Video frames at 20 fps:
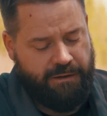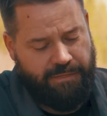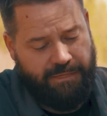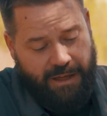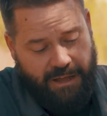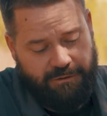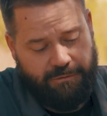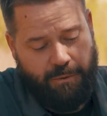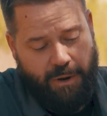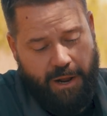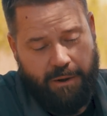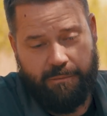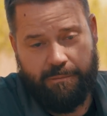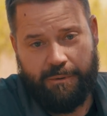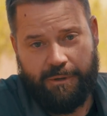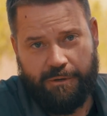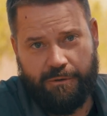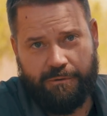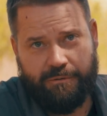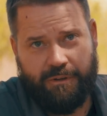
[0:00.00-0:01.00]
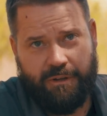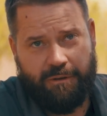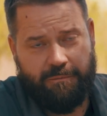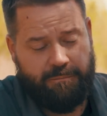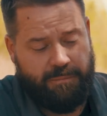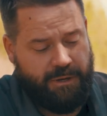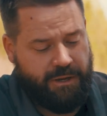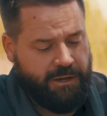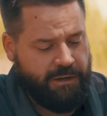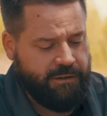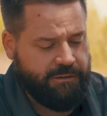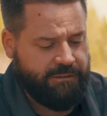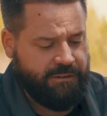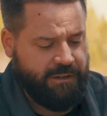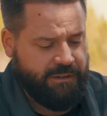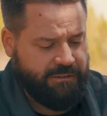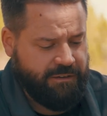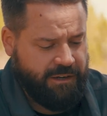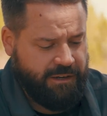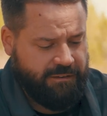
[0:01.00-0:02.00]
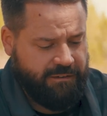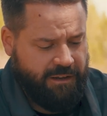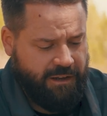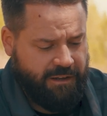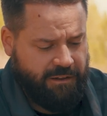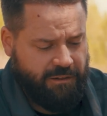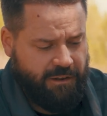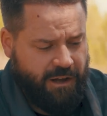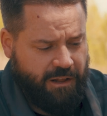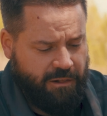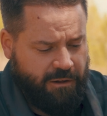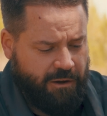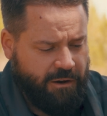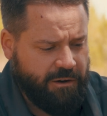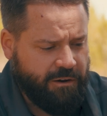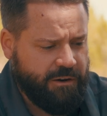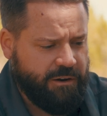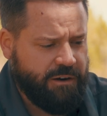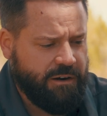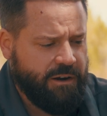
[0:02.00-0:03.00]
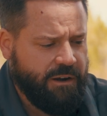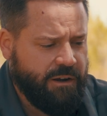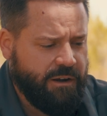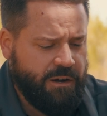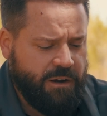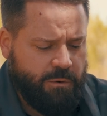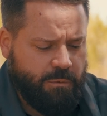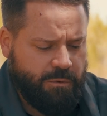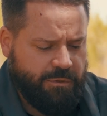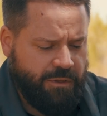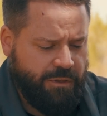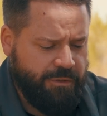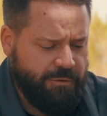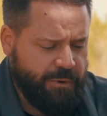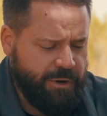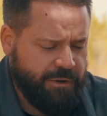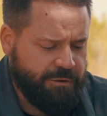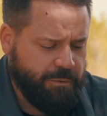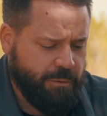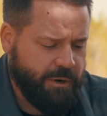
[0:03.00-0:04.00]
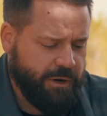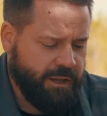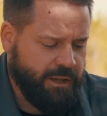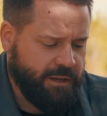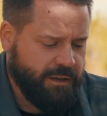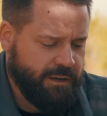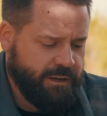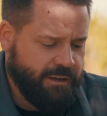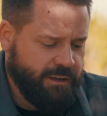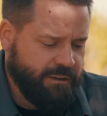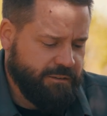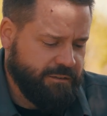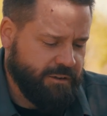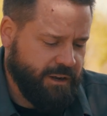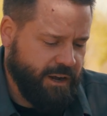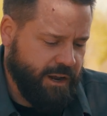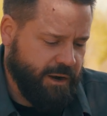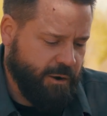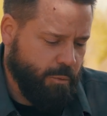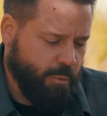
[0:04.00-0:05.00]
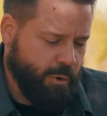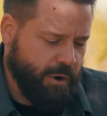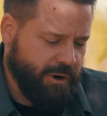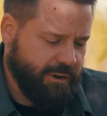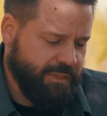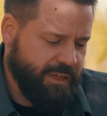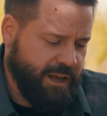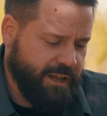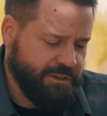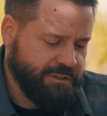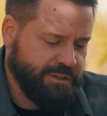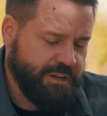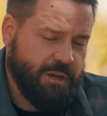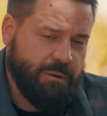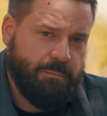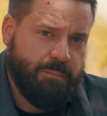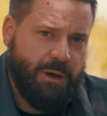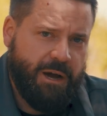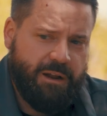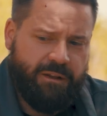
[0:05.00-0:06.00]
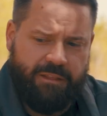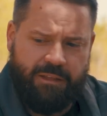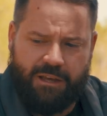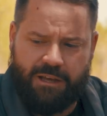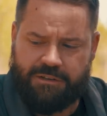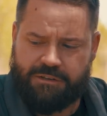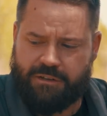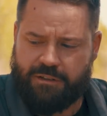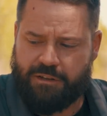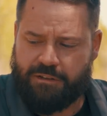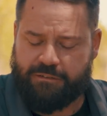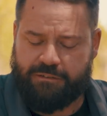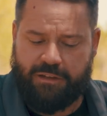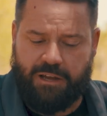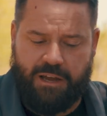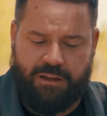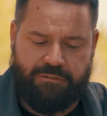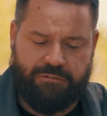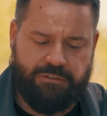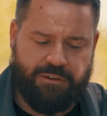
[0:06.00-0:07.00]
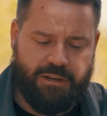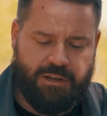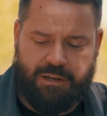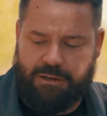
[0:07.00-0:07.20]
that's what I would be using, because it's gonna take a lot longer with the 320 to kind of work that chip out of the edge of this knife.